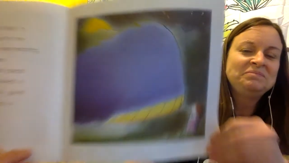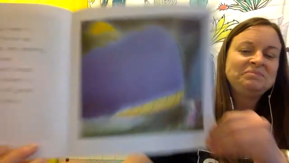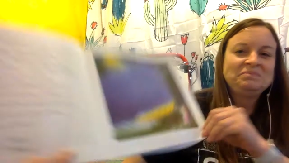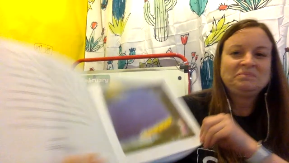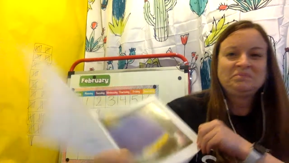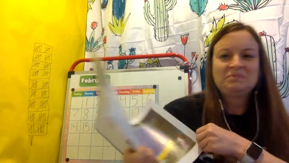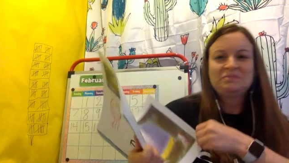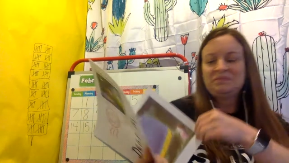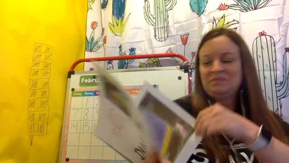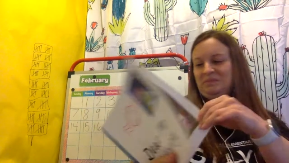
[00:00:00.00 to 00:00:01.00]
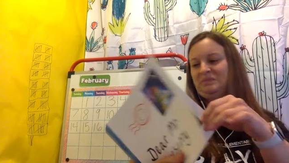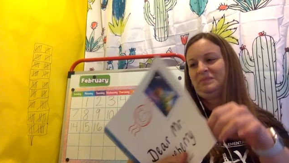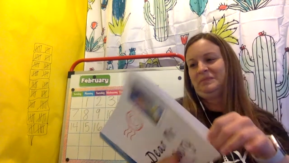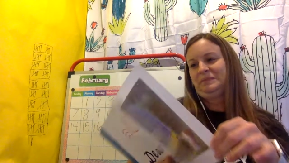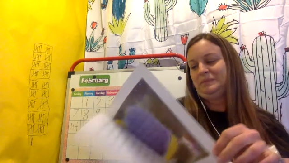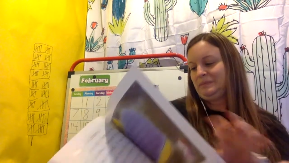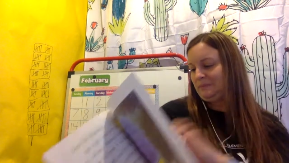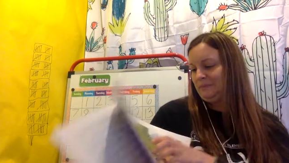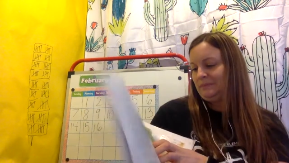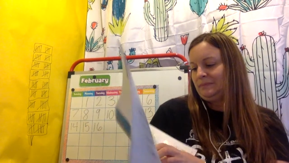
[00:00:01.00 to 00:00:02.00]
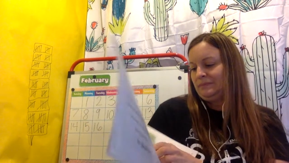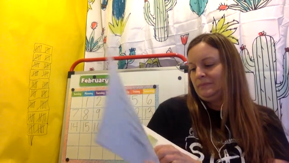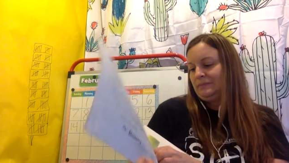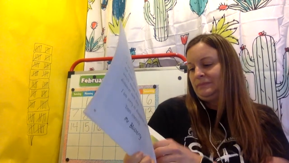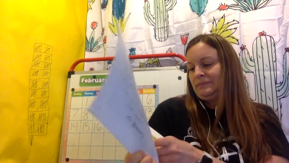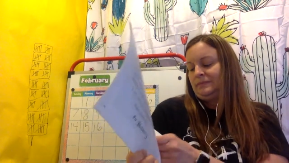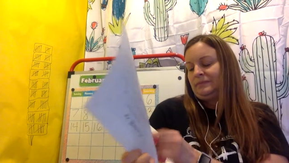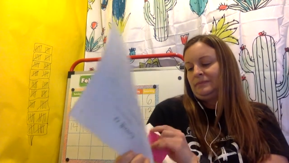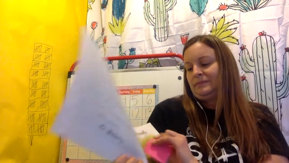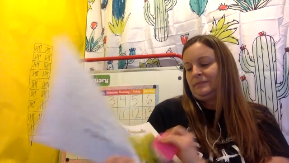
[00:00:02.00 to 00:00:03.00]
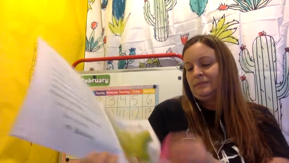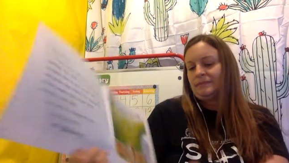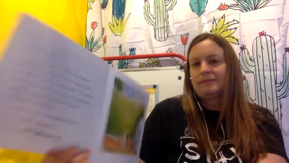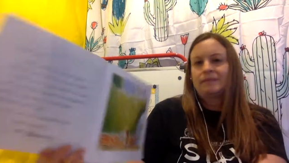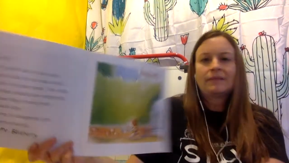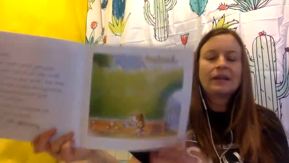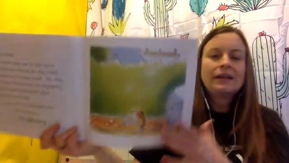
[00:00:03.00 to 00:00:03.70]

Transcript: [no speech]